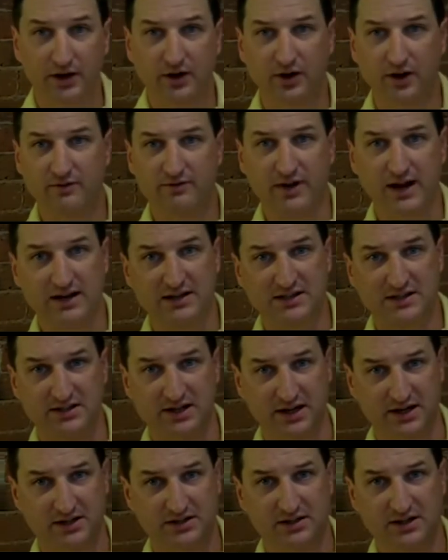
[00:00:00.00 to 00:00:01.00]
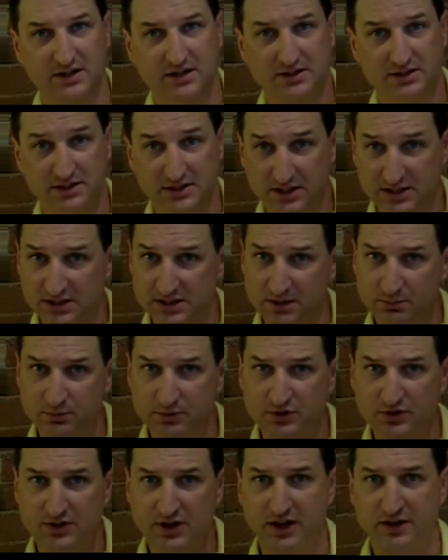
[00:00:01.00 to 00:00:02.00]
Here I've got 6,
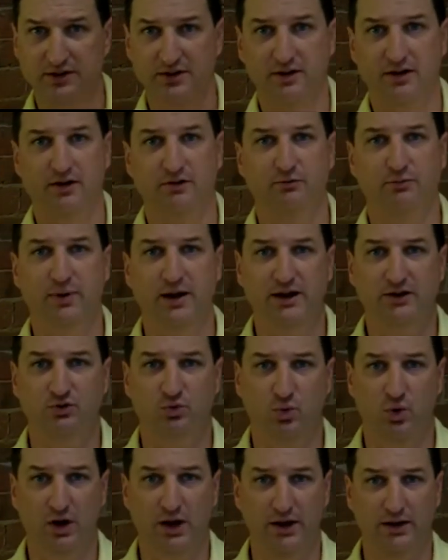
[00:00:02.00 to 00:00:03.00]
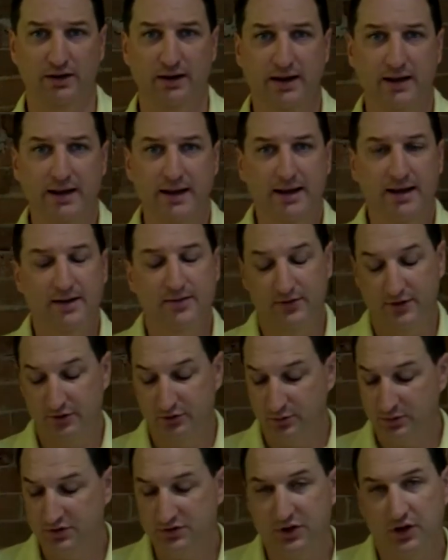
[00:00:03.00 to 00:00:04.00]
60% of page 1.
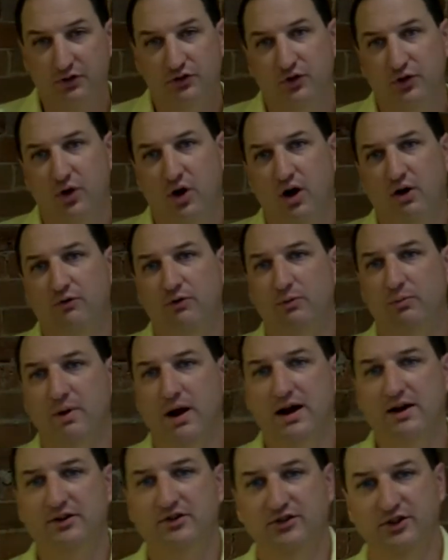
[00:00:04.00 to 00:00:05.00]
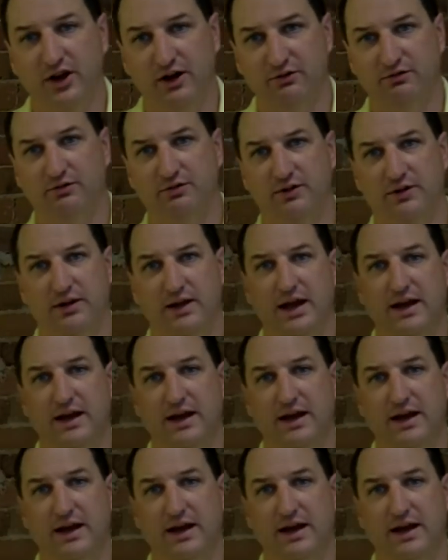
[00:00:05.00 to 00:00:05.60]
These results are all for my stuff